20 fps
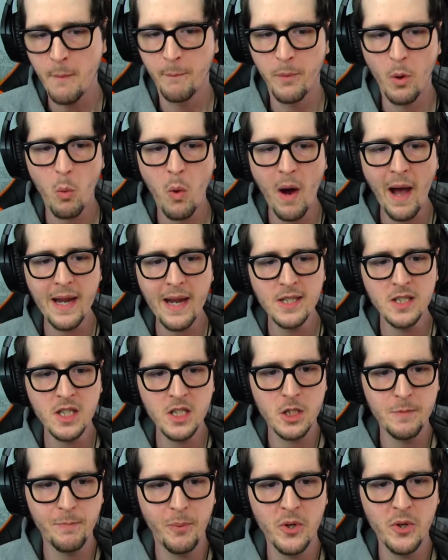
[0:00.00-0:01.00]
but why is
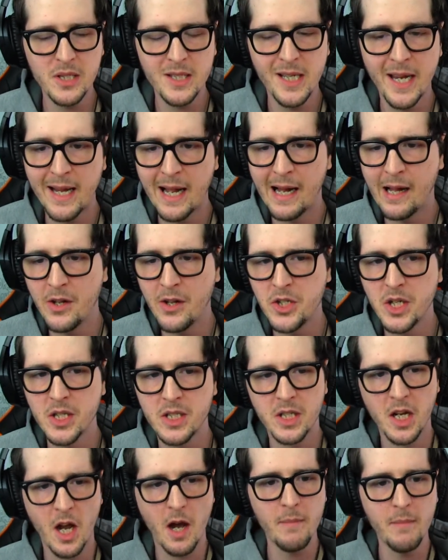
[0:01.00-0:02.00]
a sports
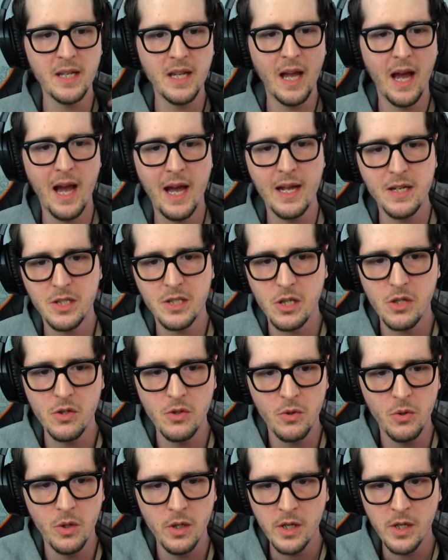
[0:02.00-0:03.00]
psychologist coming
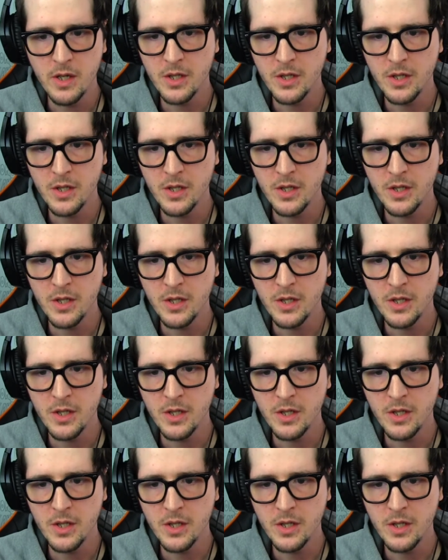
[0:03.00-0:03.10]
onto